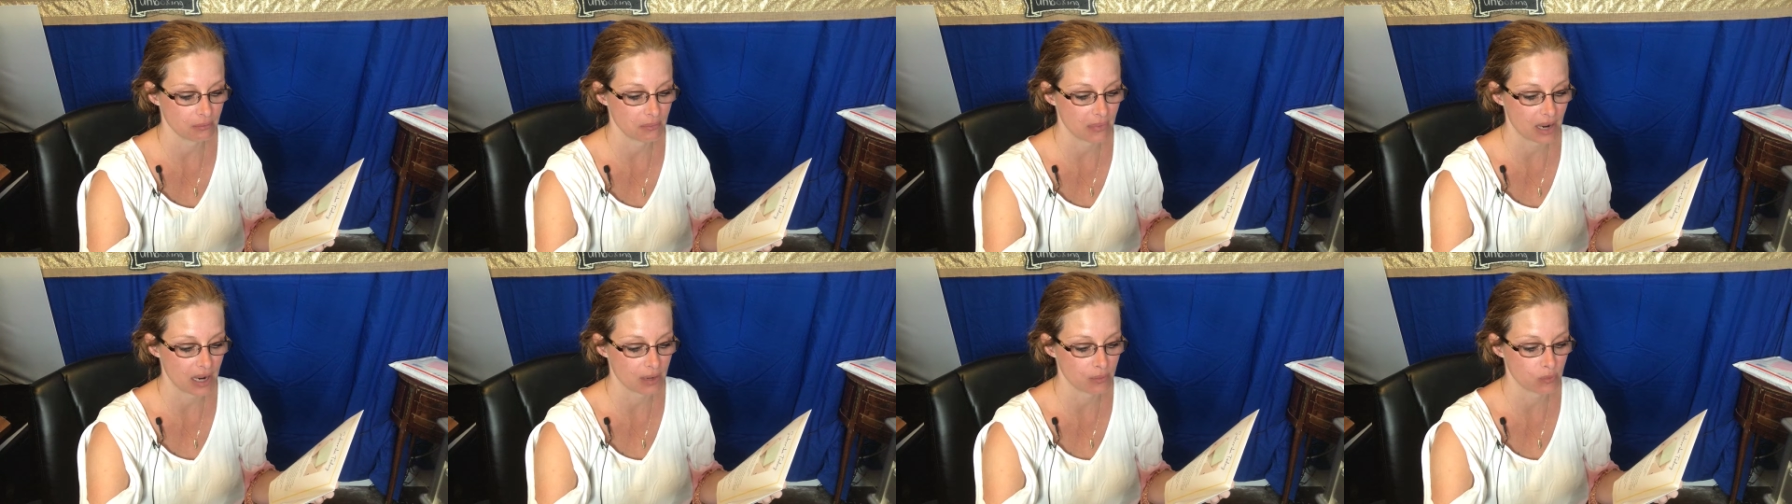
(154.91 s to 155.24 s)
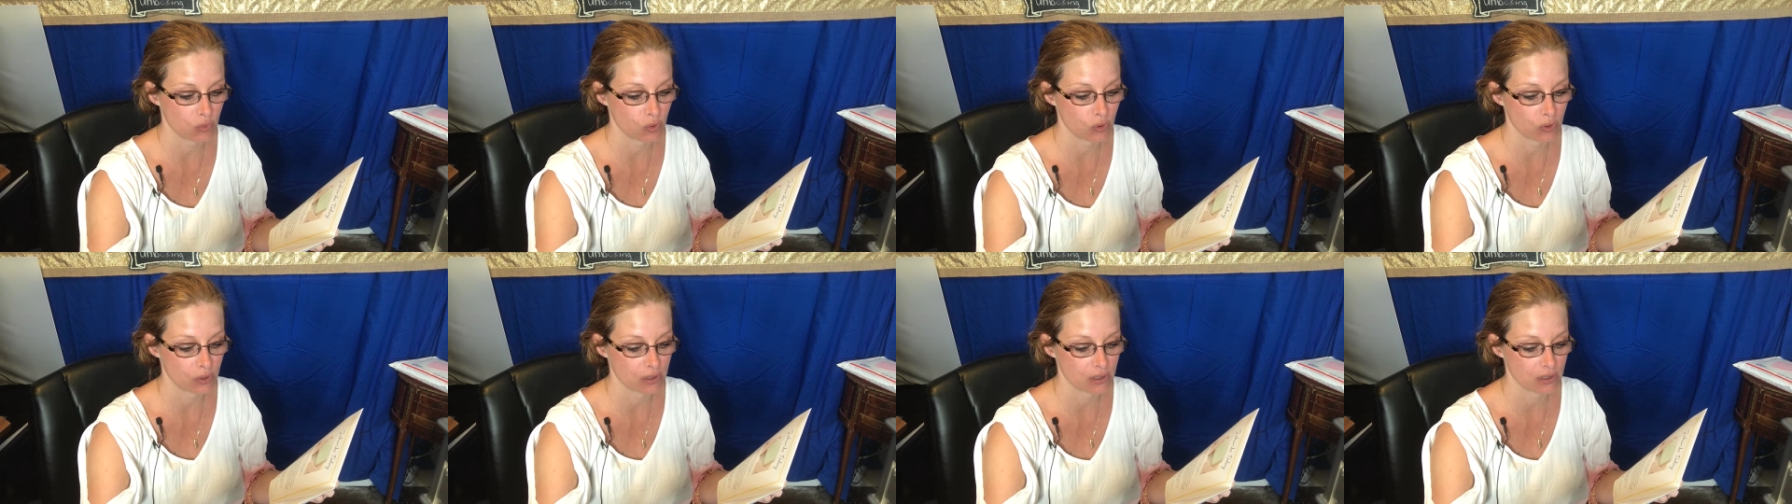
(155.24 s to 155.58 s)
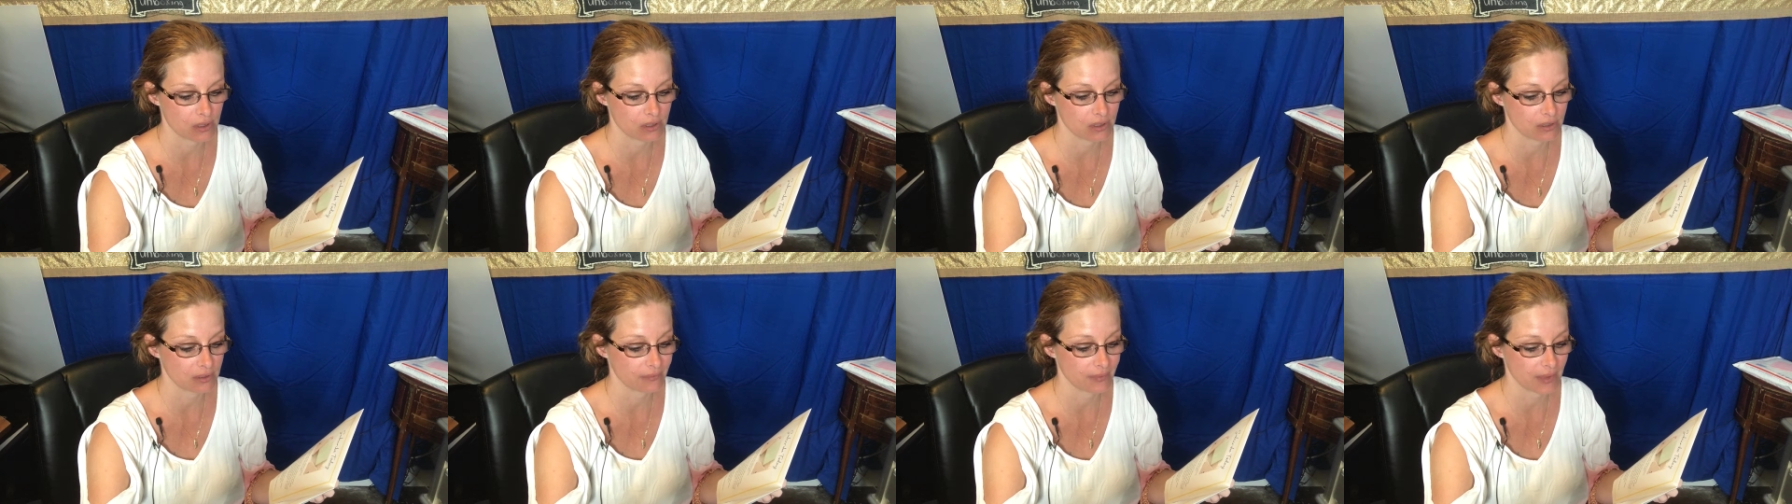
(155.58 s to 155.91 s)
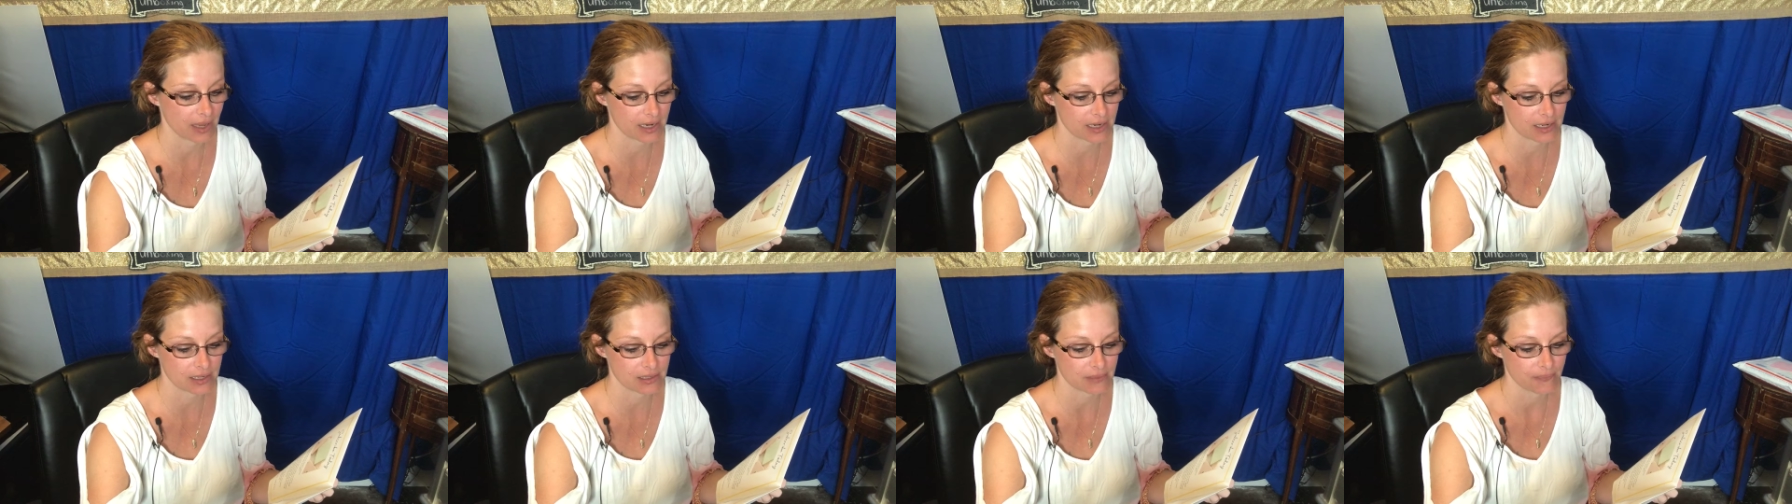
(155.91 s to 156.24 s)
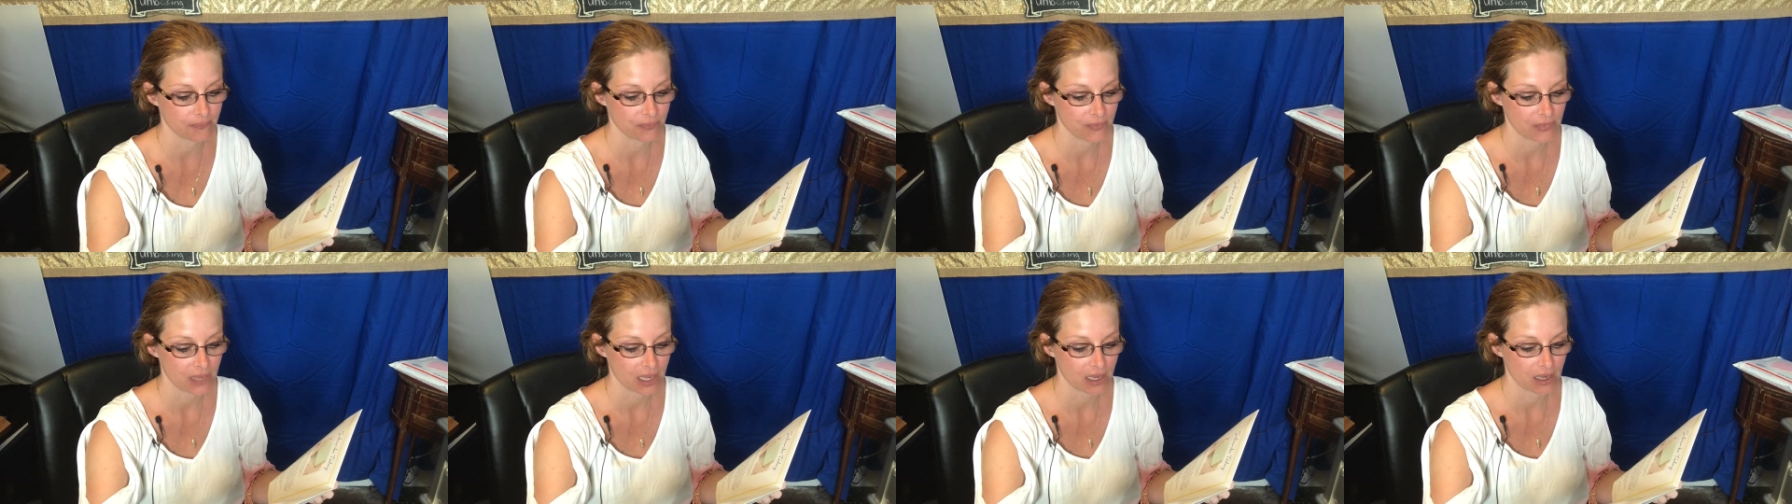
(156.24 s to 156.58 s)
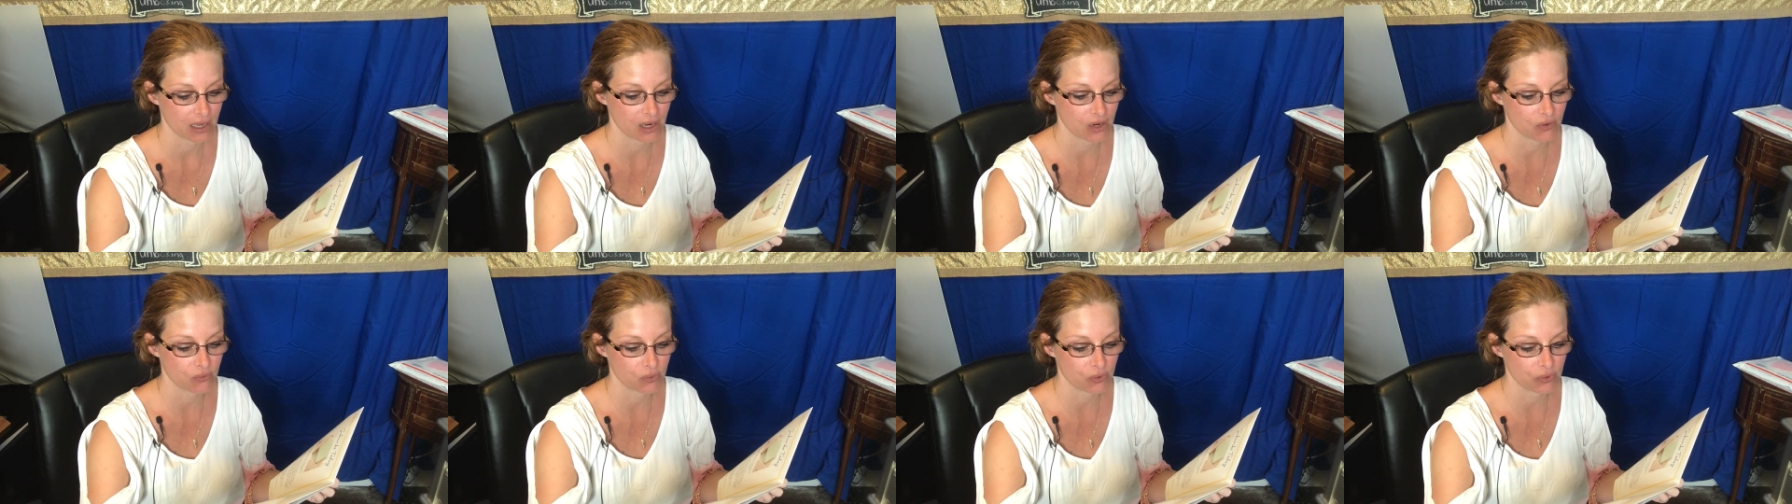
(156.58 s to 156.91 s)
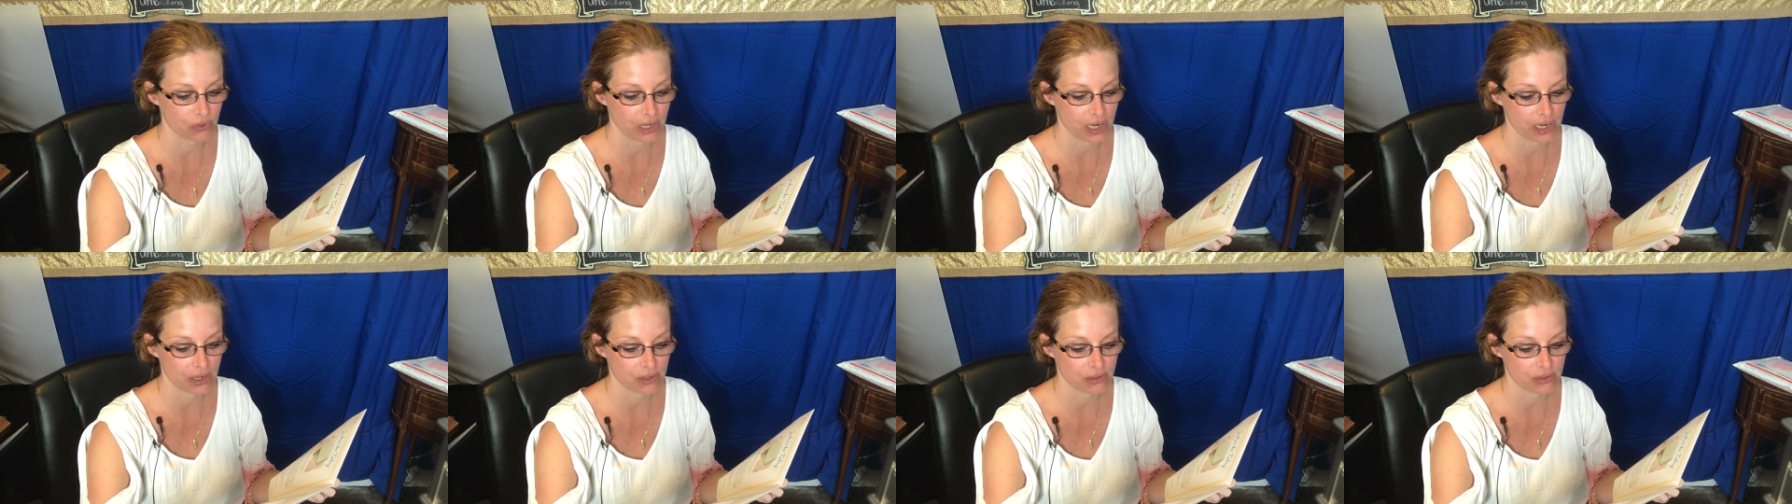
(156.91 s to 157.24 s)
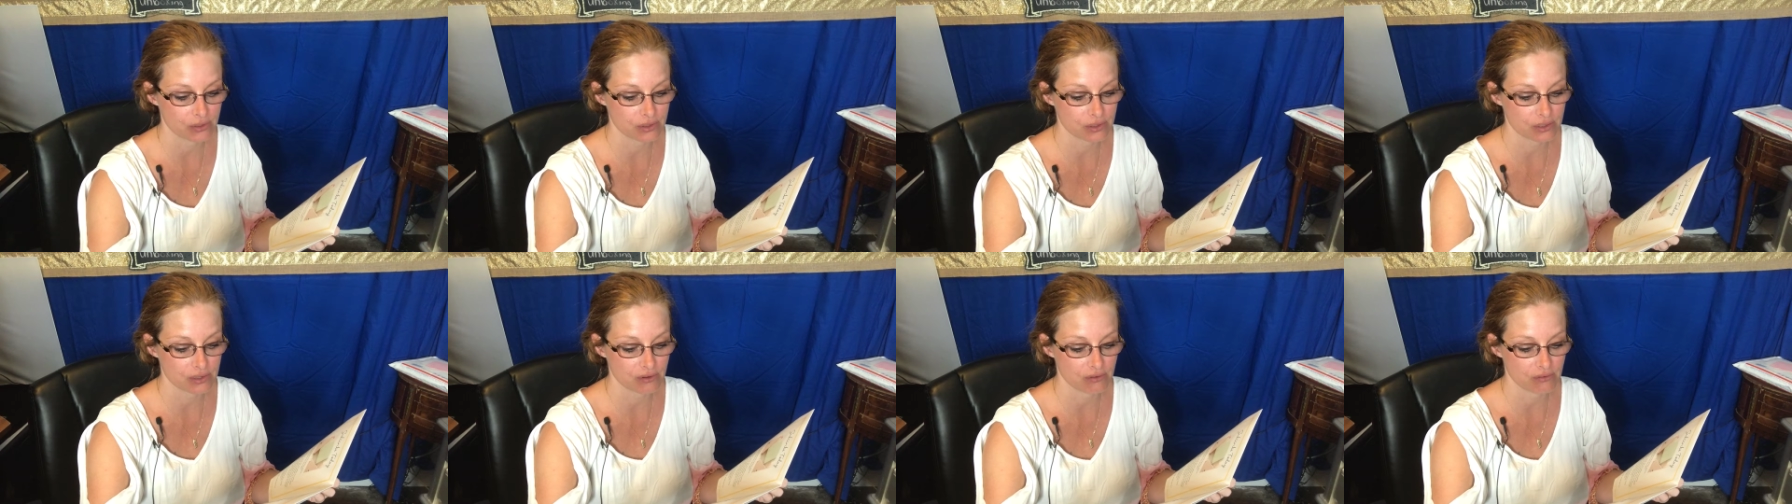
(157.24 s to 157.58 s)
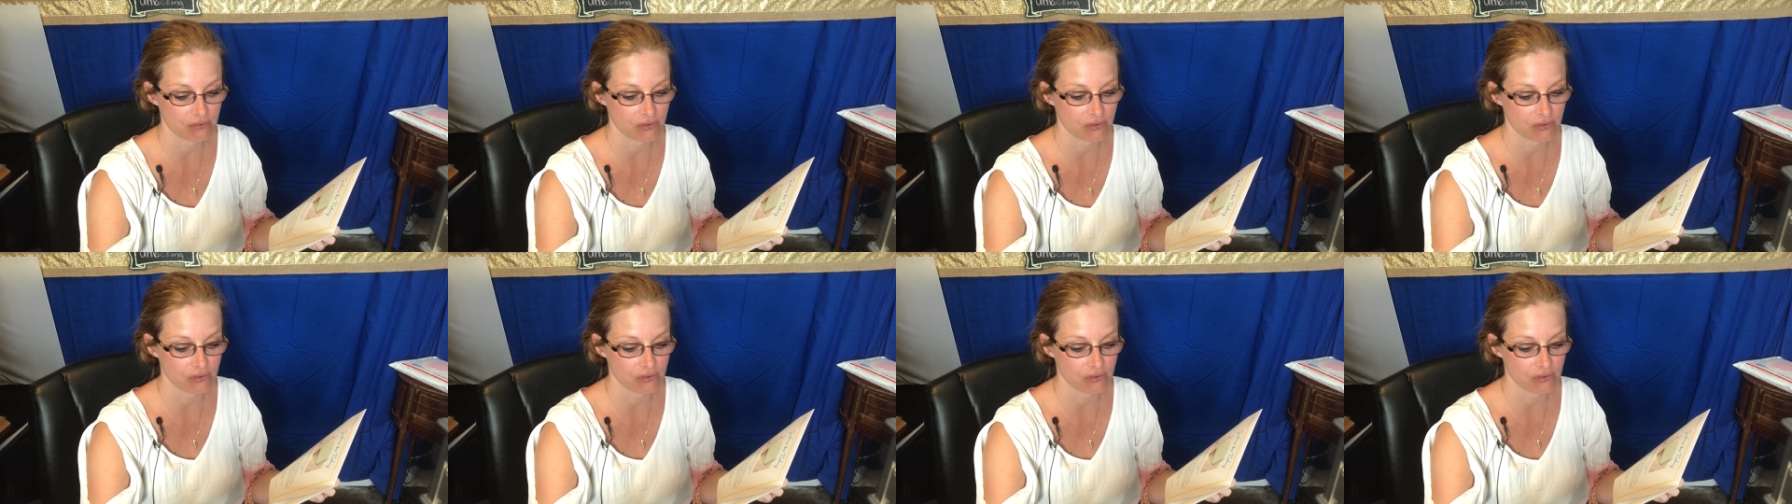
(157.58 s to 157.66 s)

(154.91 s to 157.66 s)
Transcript: Babor, I guess, and Rodial's